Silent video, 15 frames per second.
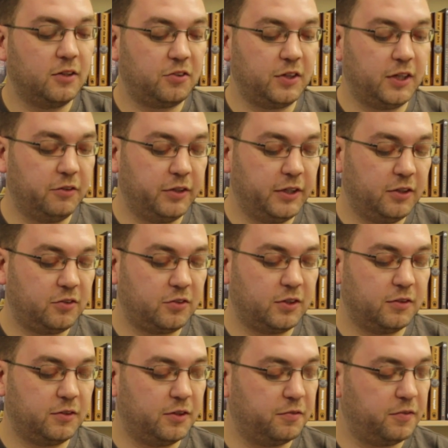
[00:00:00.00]
the series.
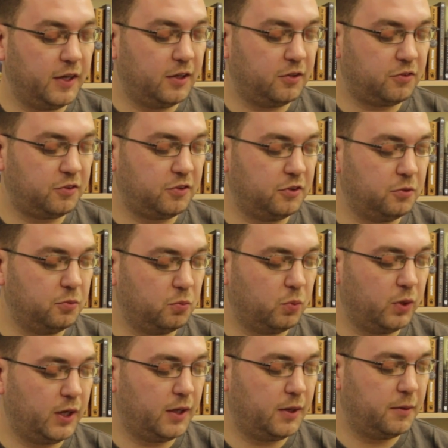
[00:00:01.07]
The first 2
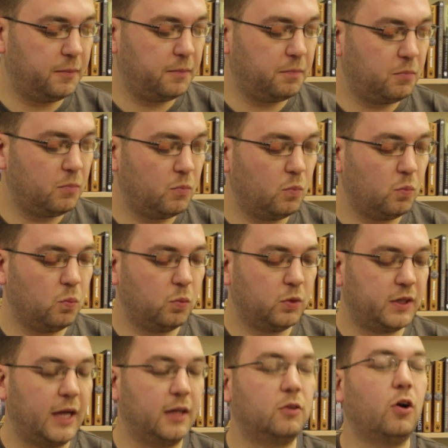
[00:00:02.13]
were
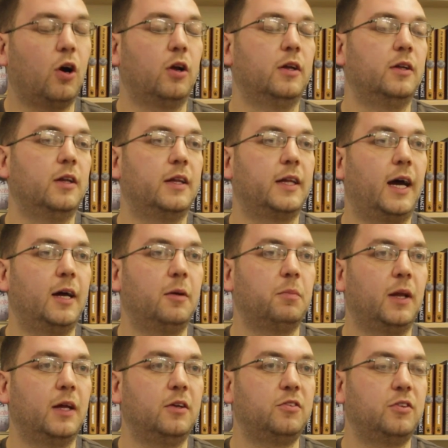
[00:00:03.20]
Dead Gone and The Dying
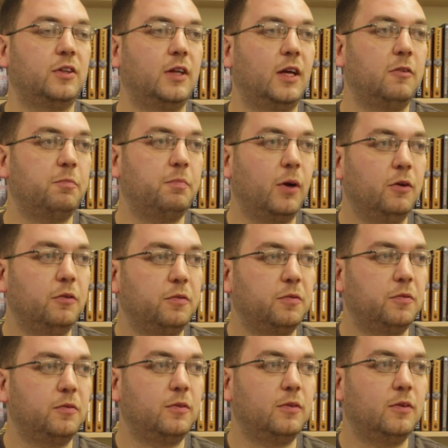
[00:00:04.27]
Place, and they
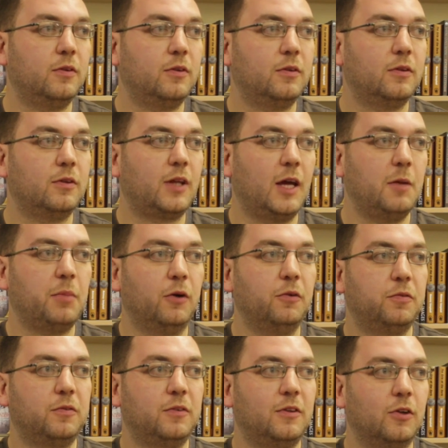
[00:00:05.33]

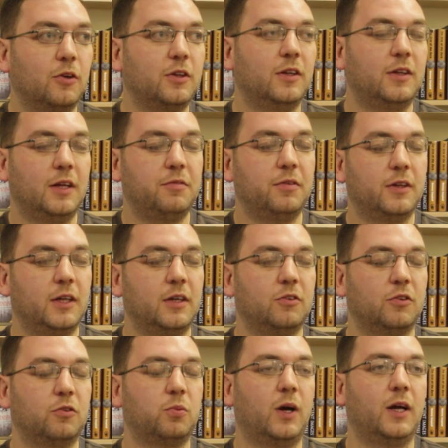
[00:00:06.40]
both looked at different
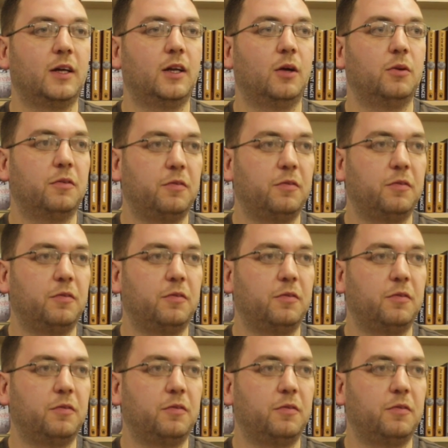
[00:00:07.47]
things as well. You know, the